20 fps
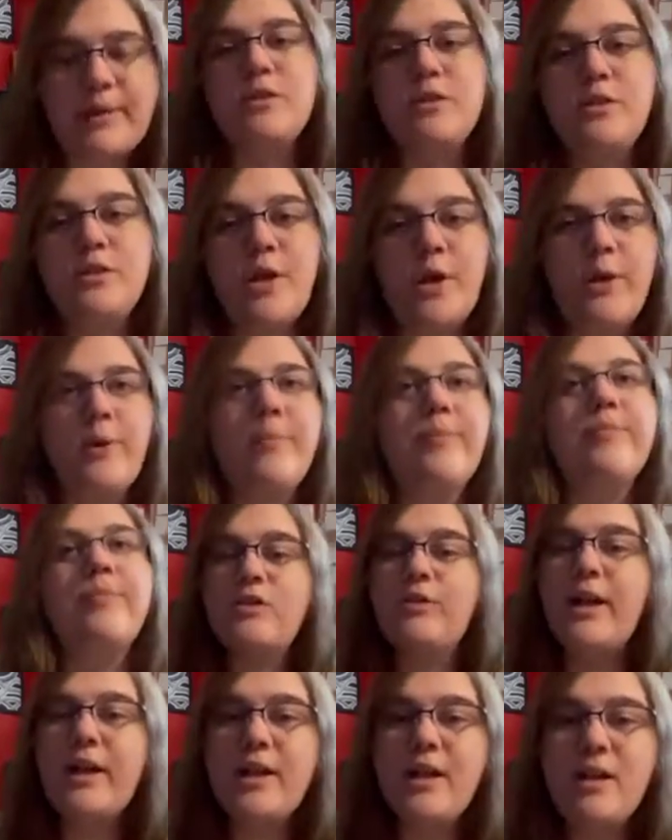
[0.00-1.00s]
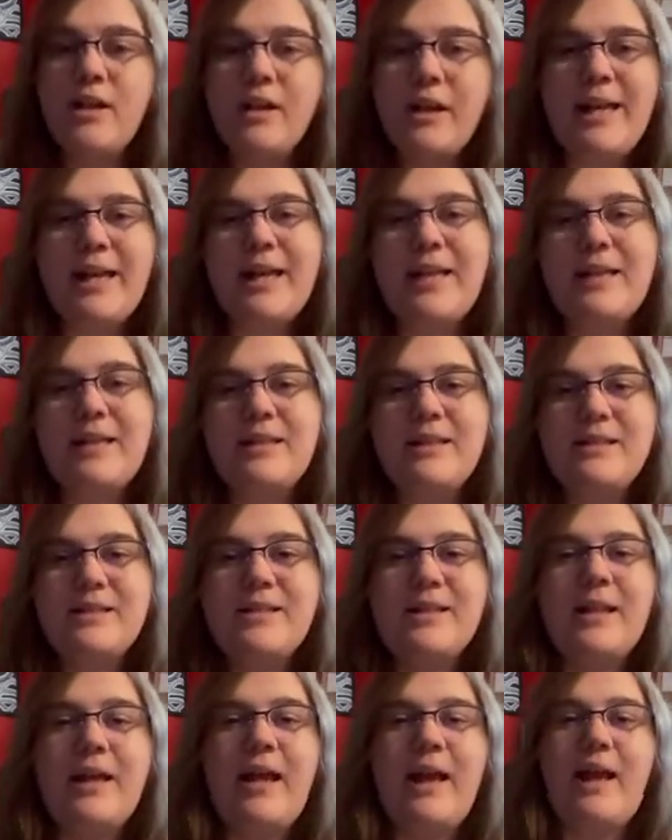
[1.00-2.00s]
So Gretel
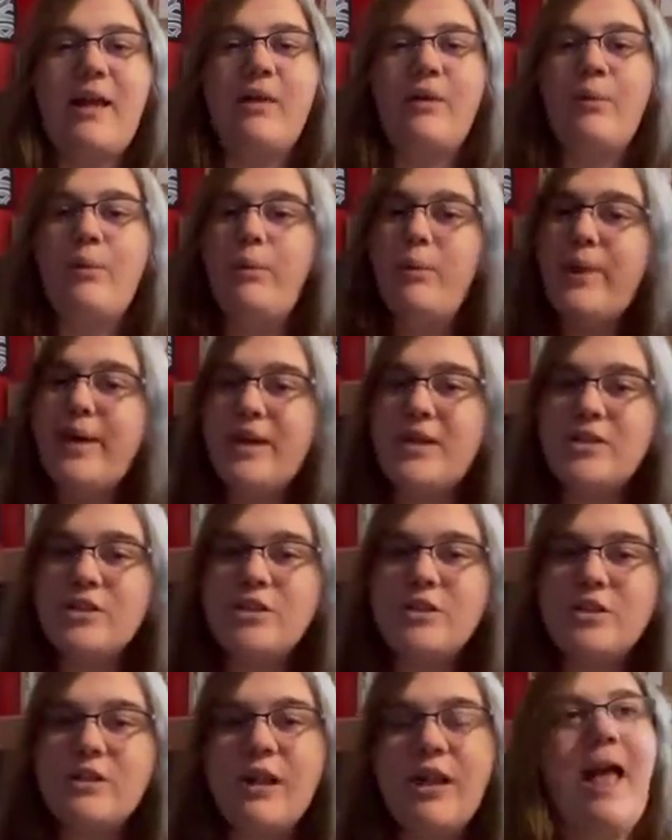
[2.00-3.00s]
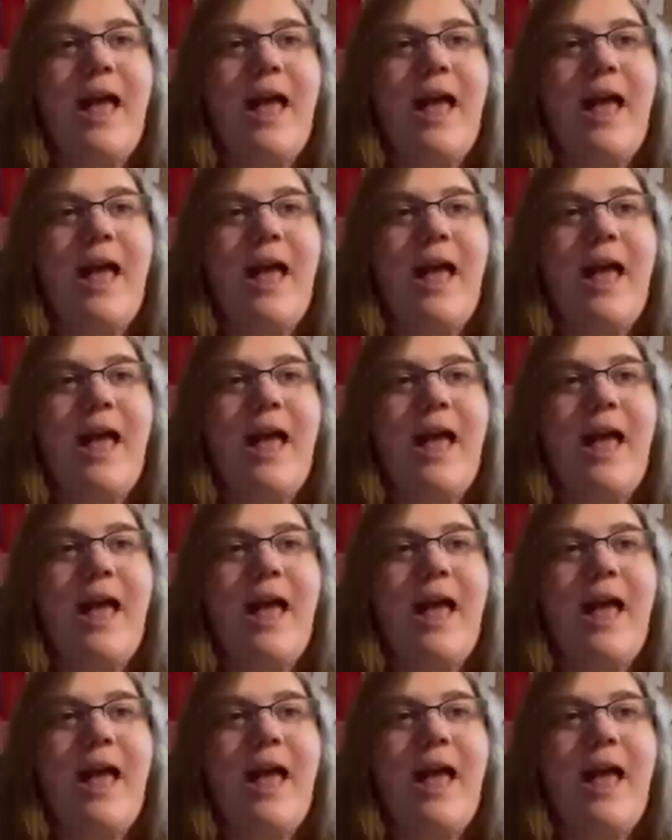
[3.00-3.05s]
is a witch,